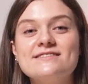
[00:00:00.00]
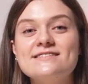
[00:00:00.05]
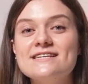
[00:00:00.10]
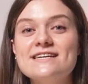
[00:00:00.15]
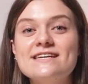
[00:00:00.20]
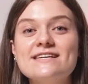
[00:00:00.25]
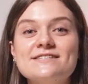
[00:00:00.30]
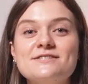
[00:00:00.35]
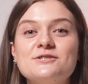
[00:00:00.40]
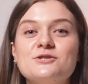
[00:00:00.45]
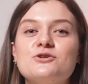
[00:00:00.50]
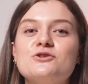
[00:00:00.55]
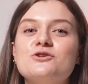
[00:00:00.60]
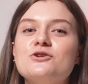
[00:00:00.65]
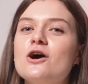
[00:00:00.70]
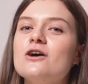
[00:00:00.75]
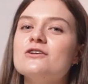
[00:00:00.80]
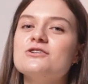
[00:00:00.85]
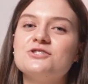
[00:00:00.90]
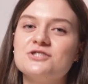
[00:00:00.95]
sees you're
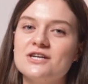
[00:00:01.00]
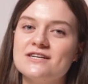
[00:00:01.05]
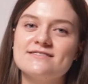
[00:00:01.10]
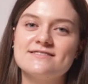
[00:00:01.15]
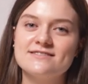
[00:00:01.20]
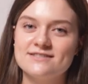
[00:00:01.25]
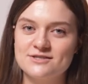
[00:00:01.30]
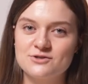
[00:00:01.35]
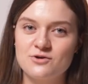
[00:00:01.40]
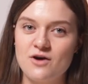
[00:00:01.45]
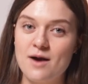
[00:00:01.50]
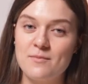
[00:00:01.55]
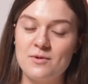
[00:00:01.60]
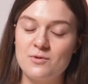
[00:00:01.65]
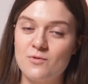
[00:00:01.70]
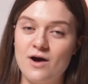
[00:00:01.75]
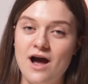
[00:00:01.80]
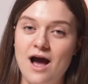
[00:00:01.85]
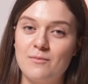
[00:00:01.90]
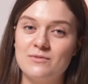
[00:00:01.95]
not just describing
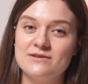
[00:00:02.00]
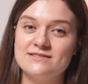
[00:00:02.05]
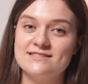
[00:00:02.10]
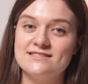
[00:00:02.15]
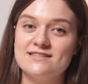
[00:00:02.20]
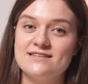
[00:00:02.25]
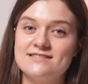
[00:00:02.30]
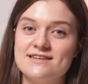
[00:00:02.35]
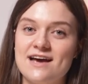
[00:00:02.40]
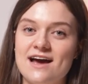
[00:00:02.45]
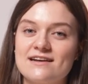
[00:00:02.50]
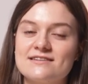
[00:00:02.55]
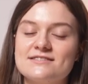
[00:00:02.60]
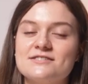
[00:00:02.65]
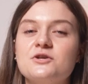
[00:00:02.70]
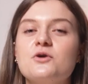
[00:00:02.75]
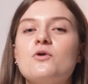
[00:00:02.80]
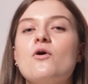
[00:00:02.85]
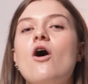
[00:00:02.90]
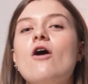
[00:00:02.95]
what happens in the text,
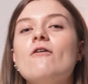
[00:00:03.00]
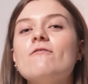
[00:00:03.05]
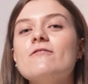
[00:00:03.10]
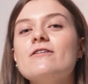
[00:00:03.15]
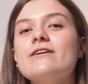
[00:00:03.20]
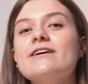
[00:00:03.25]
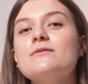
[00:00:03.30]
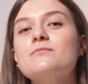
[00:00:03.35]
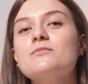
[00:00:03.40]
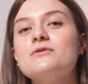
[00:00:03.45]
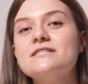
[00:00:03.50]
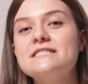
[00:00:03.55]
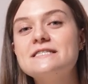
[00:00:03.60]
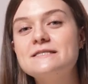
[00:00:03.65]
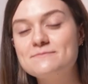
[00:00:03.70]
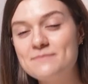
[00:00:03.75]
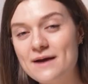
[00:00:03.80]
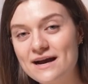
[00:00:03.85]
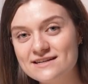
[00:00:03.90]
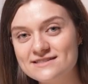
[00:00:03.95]
you're offering a
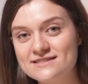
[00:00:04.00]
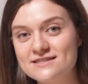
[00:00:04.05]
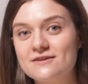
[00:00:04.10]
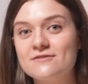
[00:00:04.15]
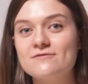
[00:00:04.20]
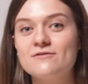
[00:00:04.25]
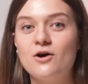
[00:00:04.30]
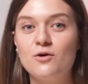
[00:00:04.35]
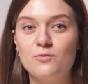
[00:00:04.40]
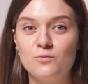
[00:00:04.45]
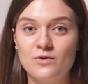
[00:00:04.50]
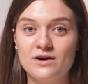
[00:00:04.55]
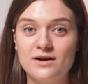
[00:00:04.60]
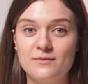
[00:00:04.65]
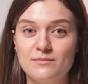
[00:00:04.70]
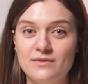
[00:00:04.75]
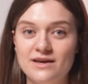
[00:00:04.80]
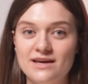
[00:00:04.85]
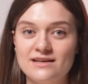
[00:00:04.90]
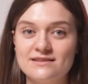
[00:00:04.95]
perspective on what
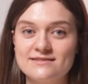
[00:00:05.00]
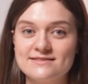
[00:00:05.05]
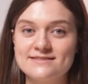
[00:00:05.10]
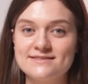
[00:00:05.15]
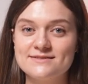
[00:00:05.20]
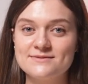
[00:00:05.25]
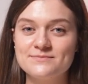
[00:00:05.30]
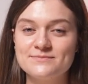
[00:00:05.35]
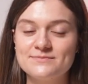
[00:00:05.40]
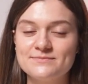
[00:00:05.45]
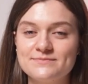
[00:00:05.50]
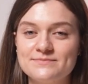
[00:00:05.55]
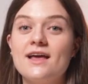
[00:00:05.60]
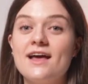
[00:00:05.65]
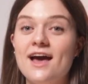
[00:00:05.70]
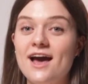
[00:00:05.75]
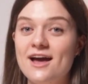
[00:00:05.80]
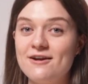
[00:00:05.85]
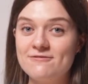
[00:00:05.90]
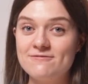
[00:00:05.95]
it means.
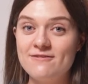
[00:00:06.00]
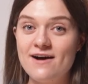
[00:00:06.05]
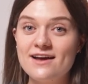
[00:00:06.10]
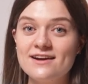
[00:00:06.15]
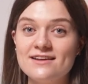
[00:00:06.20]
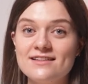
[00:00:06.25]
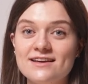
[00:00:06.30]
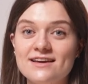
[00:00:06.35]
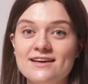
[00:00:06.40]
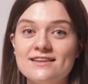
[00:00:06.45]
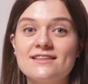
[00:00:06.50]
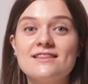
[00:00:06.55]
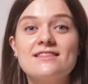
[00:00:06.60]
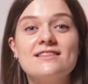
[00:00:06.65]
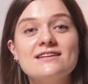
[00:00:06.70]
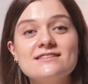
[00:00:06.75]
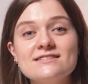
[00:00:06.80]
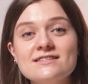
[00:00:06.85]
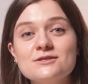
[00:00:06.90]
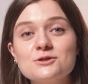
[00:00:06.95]
And finally, the
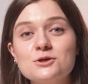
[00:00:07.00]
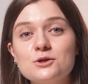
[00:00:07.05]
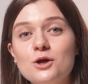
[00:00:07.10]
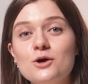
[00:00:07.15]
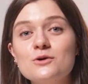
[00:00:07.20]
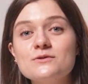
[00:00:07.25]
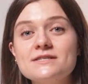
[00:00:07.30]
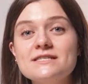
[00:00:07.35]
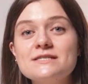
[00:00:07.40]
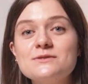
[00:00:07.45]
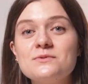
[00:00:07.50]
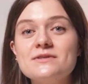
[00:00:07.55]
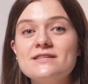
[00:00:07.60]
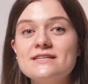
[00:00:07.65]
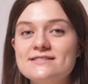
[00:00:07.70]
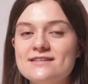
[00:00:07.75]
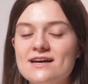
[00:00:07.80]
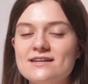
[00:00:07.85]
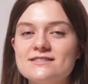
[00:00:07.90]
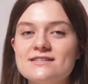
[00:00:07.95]
thesis closes with a
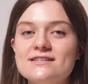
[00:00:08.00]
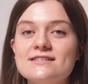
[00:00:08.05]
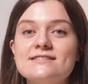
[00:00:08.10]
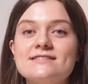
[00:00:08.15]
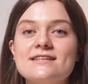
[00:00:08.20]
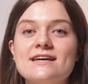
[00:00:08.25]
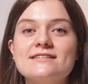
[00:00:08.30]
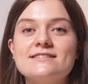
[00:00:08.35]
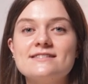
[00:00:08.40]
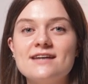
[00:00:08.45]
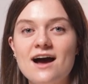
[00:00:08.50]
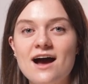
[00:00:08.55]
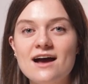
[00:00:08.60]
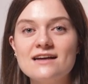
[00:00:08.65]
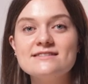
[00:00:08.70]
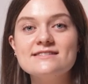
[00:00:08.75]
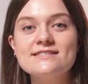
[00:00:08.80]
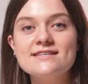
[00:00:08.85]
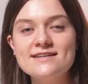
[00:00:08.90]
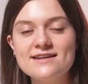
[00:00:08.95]
sentence that
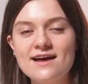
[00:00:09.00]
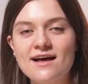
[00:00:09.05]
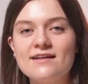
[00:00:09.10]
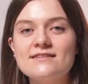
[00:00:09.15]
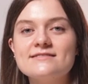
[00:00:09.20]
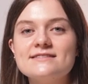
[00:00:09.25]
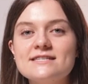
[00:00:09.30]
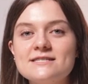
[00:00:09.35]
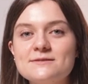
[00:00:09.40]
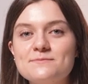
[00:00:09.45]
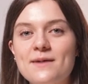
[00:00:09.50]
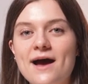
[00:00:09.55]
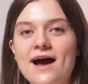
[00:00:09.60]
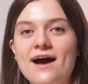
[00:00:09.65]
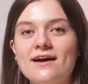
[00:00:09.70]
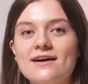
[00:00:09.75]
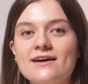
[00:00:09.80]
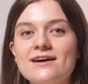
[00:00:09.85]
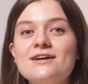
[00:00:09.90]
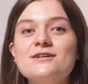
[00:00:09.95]
ties the analysis
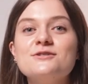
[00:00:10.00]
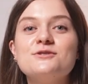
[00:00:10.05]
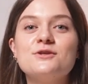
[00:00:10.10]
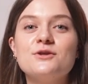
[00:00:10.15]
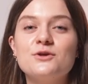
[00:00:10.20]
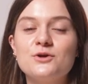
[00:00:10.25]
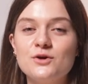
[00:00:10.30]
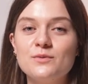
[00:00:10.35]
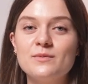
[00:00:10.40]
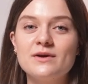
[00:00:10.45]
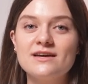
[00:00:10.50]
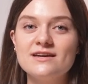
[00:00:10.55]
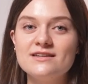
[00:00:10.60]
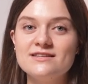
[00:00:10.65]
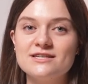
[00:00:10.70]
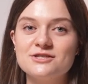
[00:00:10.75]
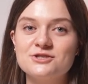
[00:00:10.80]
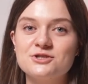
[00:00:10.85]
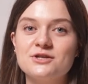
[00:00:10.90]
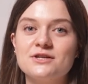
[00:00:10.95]
back to the human
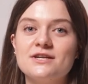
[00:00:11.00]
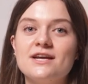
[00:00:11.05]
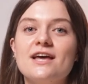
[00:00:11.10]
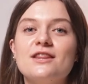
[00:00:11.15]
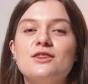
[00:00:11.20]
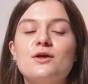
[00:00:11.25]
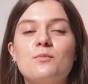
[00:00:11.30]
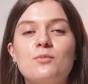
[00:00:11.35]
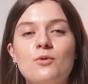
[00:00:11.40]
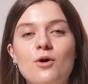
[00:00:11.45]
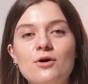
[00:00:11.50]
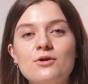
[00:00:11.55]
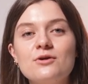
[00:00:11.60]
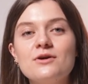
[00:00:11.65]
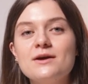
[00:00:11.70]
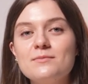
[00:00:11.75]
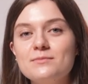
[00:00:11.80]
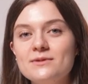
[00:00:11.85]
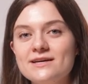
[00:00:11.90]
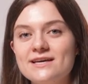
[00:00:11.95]
condition and the broader
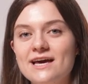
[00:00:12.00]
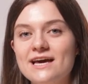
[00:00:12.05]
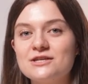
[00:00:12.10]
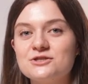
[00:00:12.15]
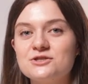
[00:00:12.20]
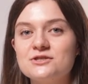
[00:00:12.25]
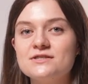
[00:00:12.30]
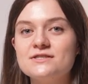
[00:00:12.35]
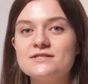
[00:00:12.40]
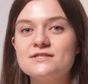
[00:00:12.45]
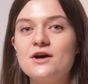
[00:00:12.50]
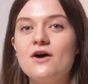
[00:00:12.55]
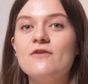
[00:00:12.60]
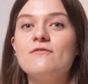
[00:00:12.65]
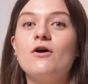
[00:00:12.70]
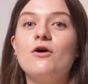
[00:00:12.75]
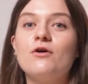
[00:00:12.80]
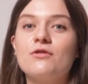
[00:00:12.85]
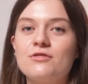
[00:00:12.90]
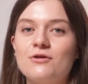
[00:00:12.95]
implications of
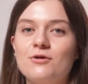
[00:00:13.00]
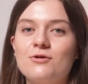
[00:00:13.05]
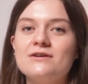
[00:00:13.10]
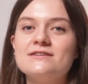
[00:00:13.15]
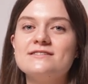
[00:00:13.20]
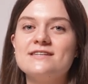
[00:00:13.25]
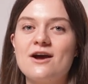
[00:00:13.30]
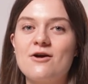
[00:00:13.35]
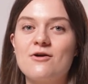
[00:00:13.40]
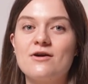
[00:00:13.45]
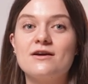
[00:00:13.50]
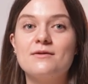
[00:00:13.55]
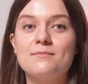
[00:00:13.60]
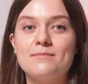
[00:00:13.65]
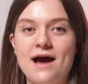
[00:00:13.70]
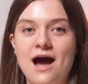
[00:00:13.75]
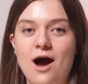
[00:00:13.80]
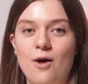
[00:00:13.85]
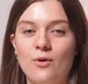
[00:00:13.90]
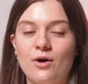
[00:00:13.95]
authoritarian
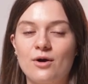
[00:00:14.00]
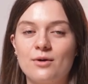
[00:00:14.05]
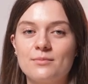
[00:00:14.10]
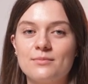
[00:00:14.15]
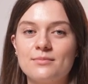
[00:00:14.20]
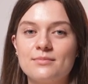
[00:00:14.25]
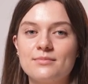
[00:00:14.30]
power.